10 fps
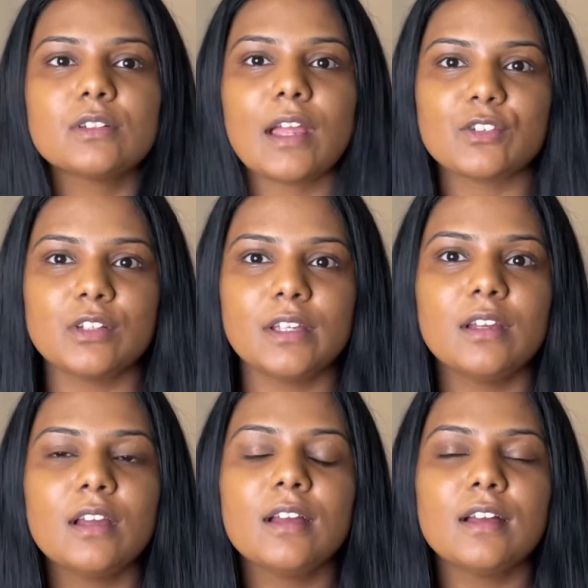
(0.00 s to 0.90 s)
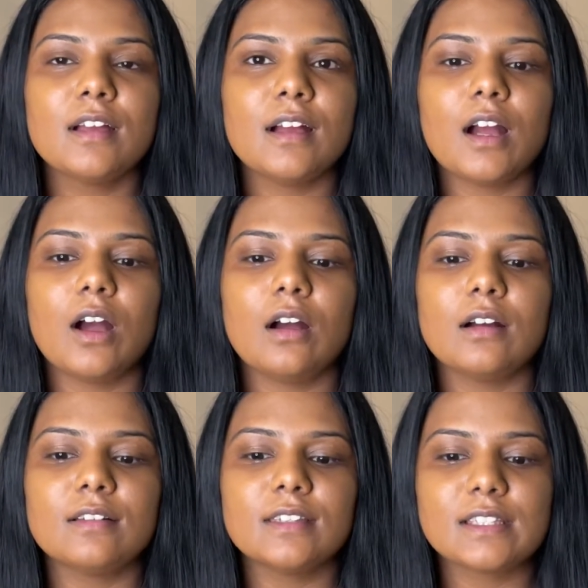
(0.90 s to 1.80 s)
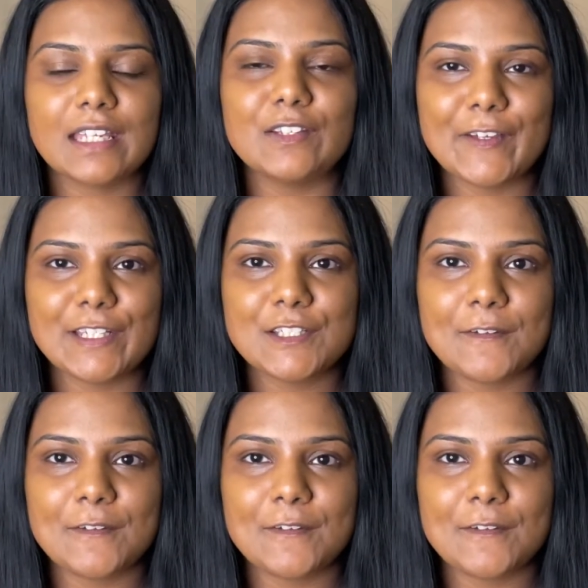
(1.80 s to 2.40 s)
Actually, the Skin Fetish